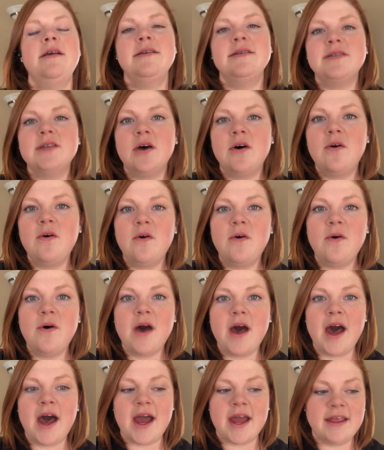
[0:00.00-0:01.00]

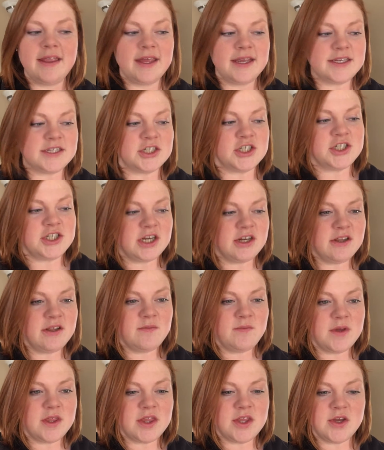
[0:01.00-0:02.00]
So I'd like to share
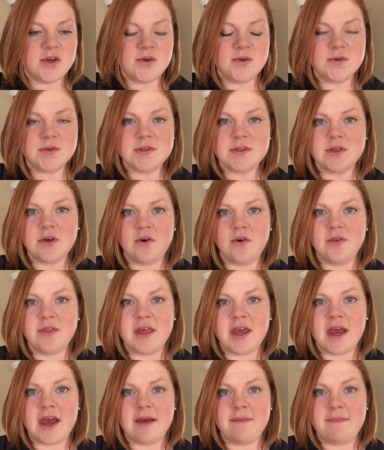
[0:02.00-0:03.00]
them with you so
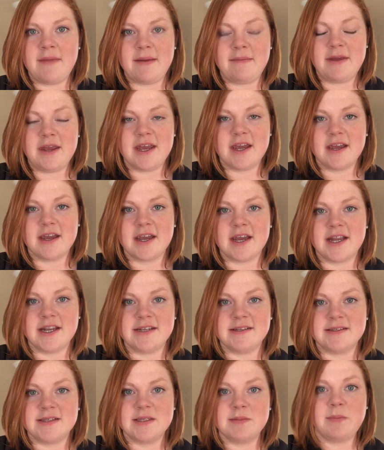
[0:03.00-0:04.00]
that maybe it can
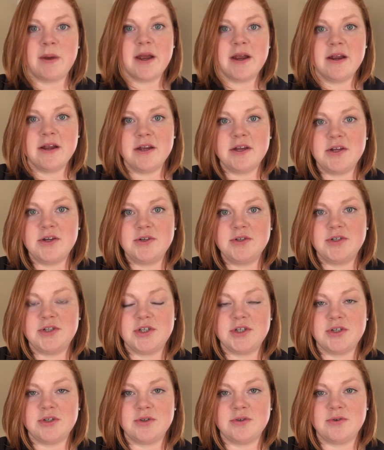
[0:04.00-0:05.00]
inspire you
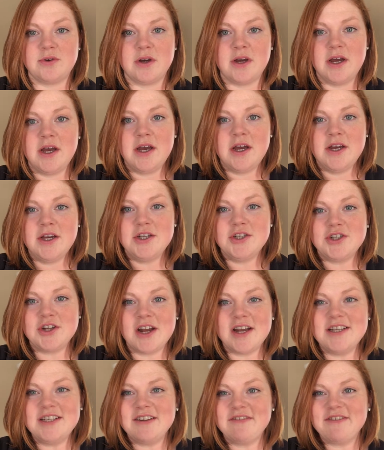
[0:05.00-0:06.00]
to
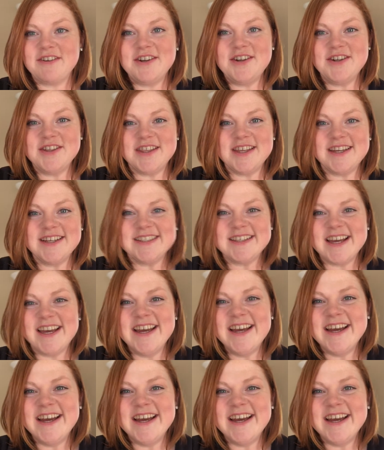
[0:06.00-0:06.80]
try different new things.